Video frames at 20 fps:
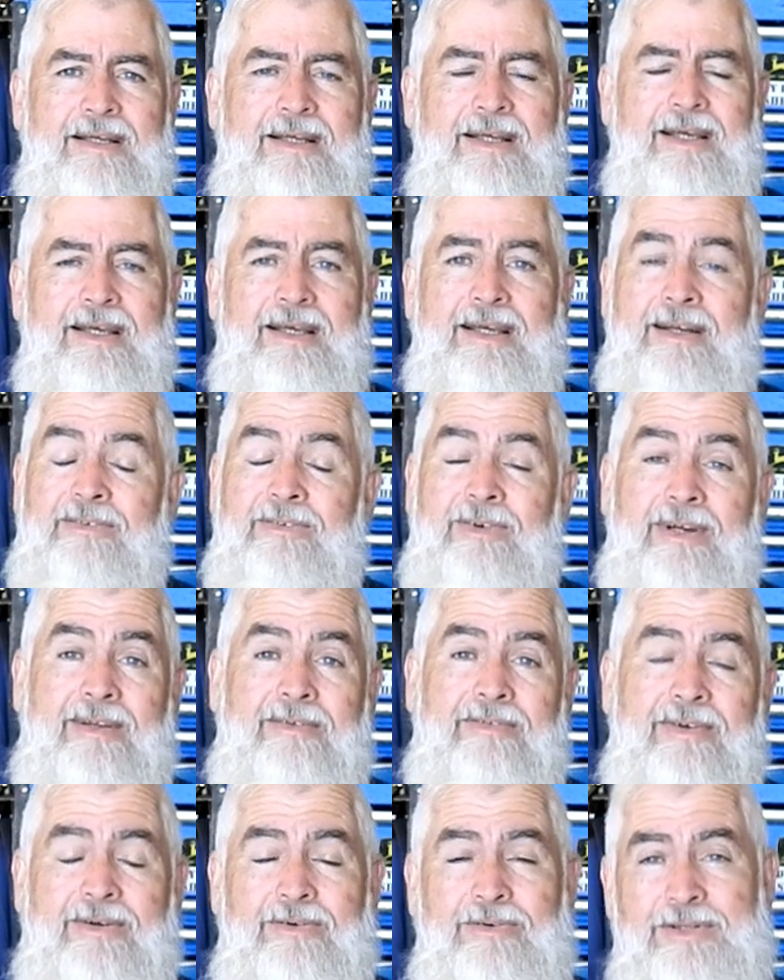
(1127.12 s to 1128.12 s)
getting ready
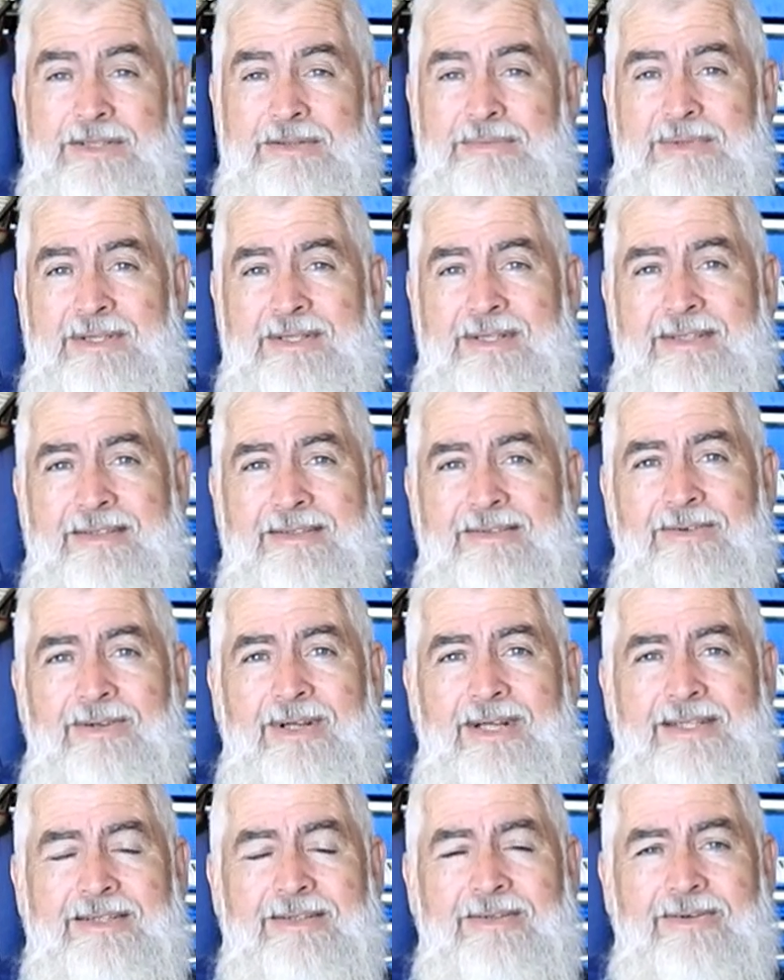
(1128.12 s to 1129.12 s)
for Christmas and
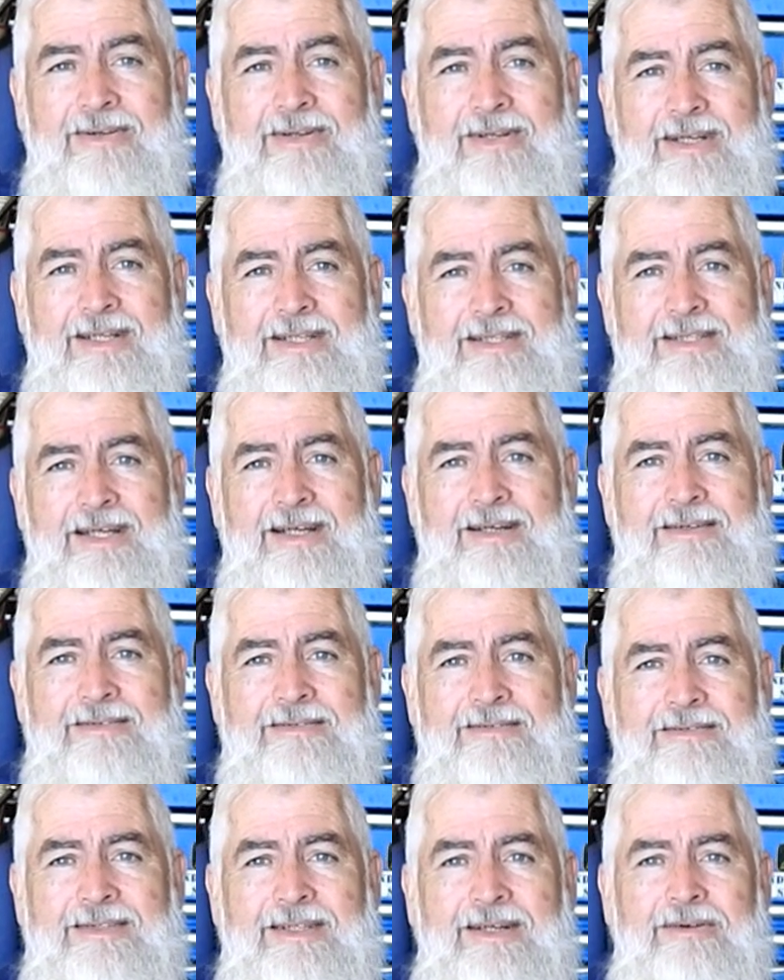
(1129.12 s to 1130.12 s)
all that sort of thing.
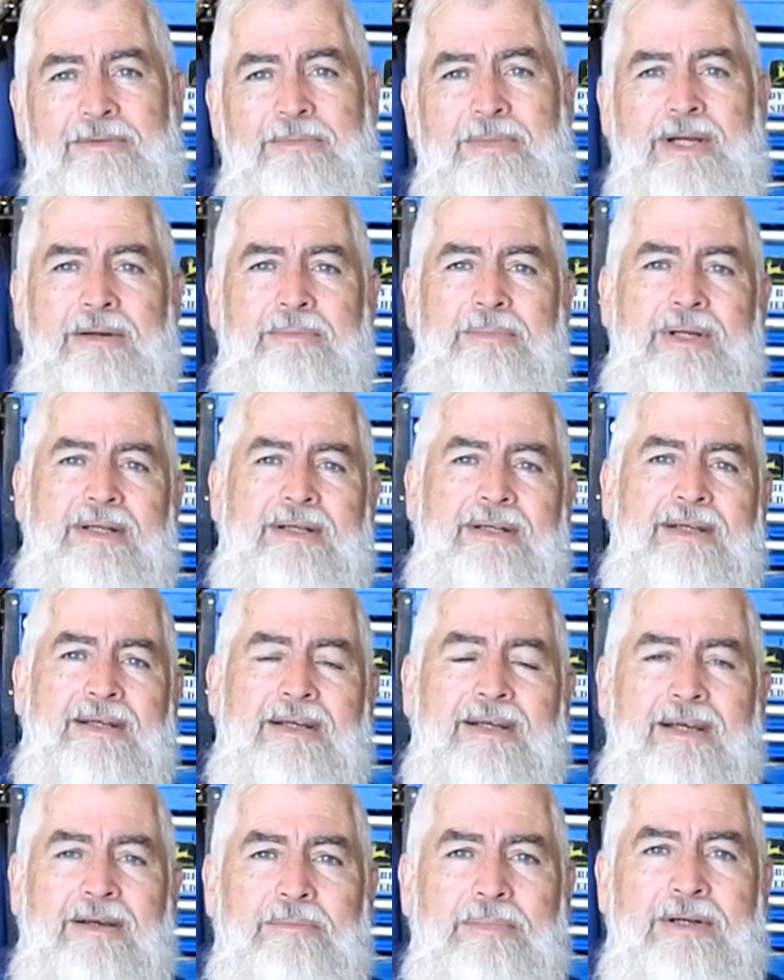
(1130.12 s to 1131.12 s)
So we've been a bit
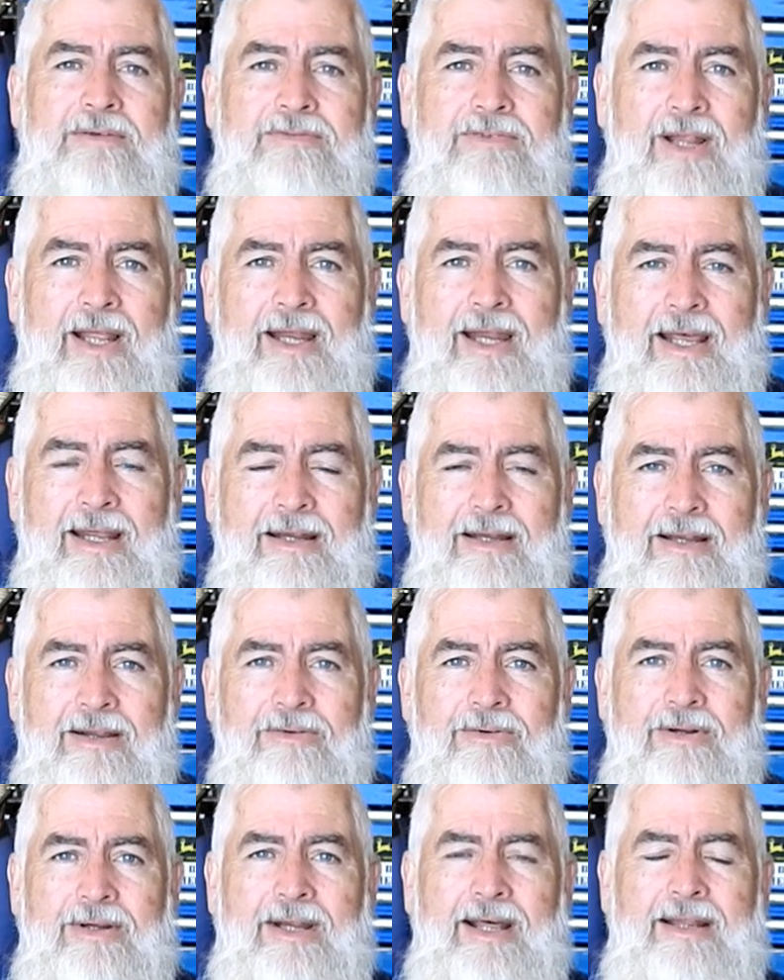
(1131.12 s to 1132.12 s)
flat out and
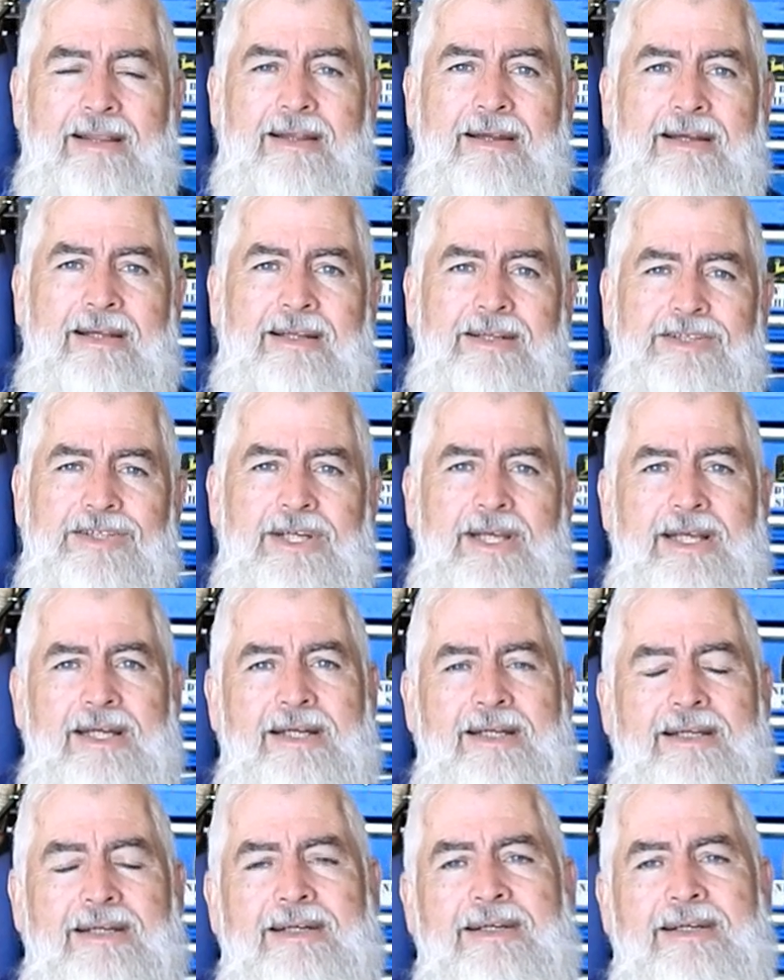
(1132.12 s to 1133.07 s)
doing nothing in the shed.